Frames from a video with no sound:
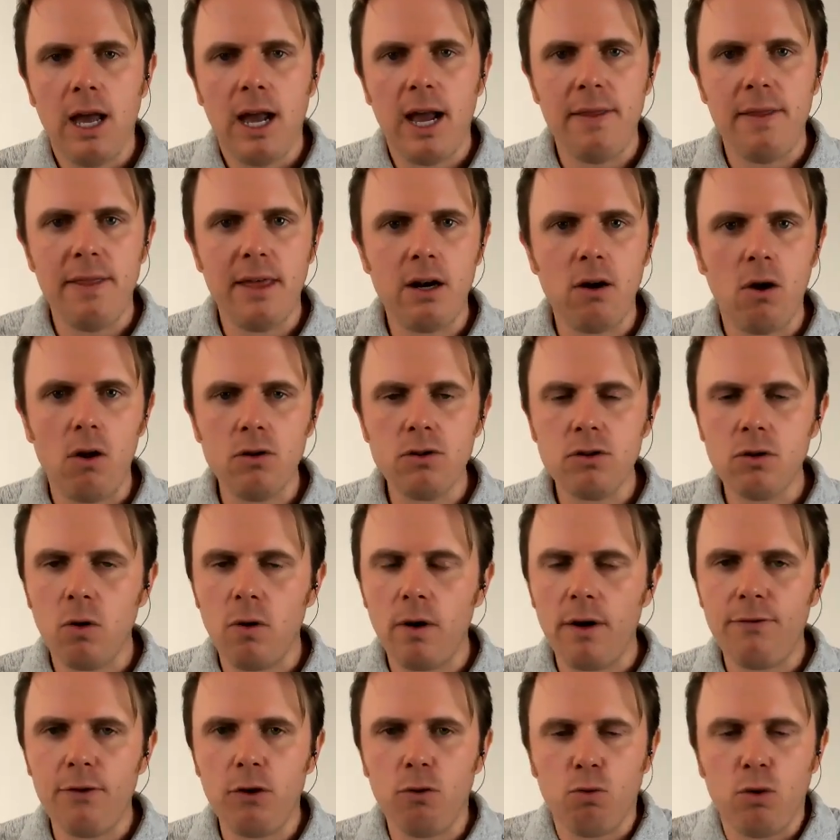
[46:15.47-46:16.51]
And then also,
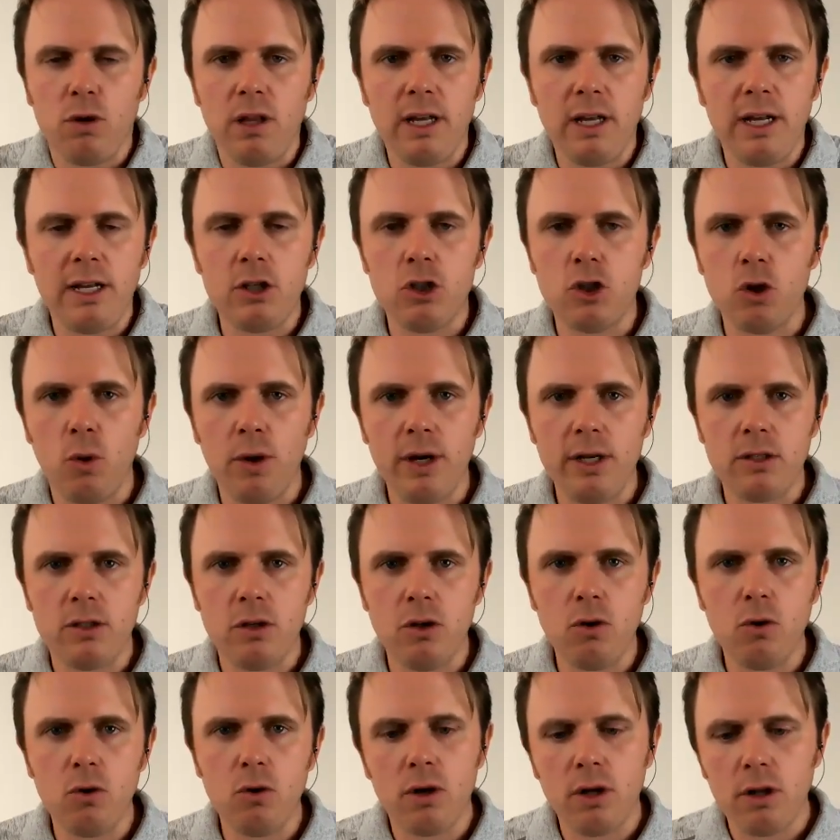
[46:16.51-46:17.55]
if you really enjoy it
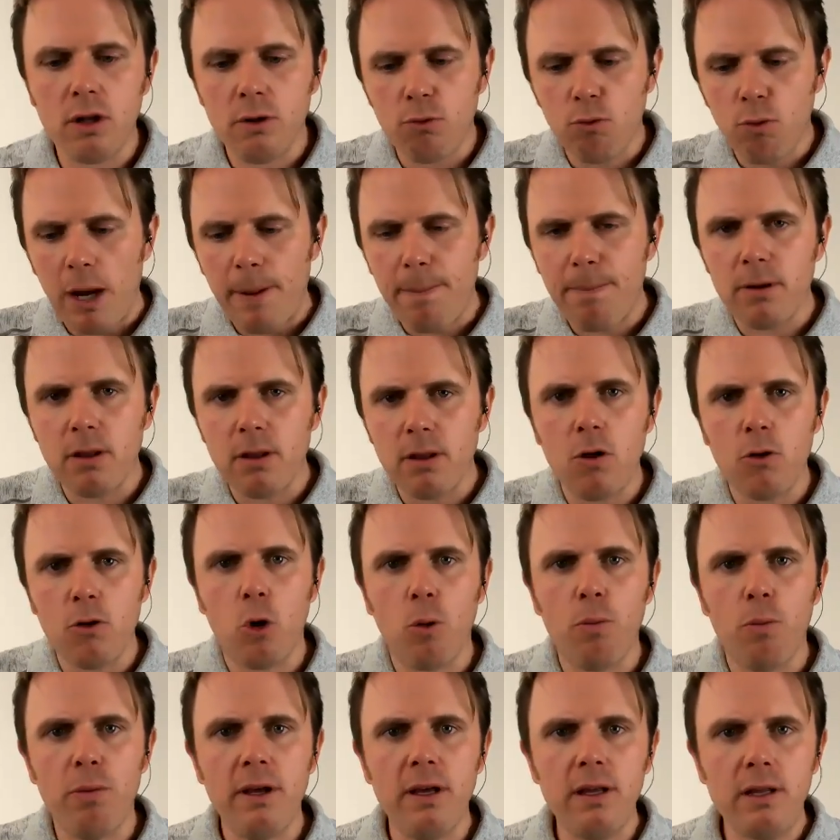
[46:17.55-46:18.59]
too, right below,
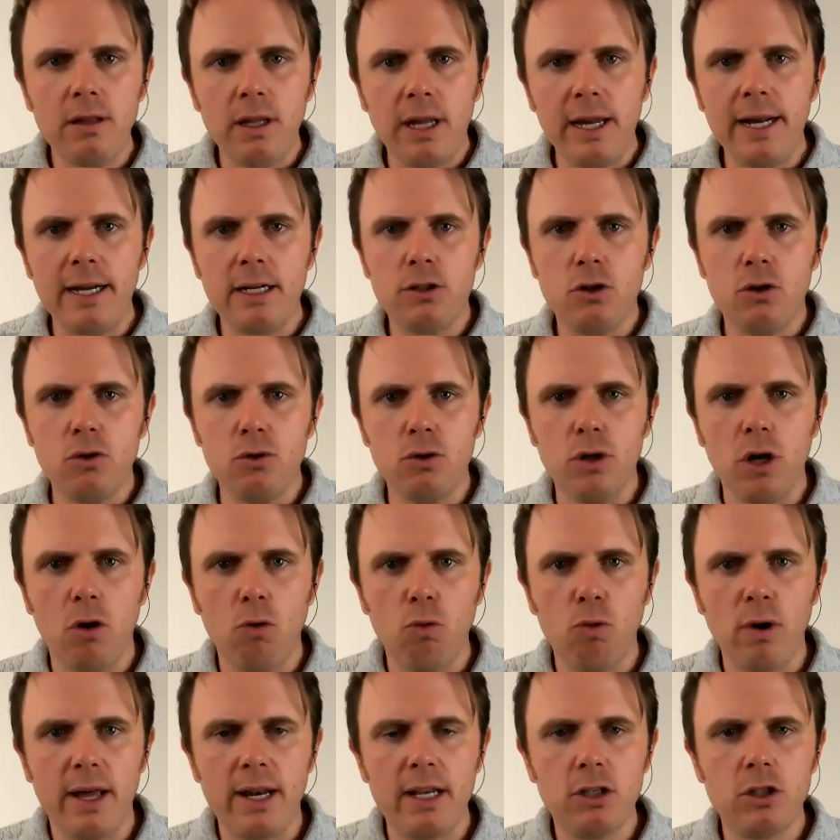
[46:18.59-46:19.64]
there'll be a link to go
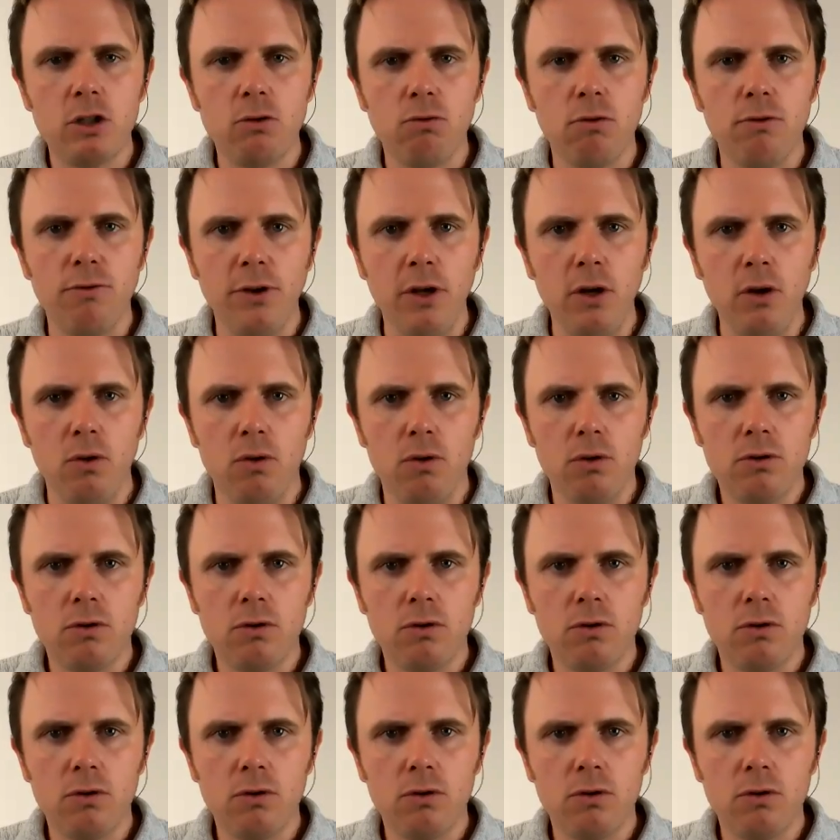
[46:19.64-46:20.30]
write us a review.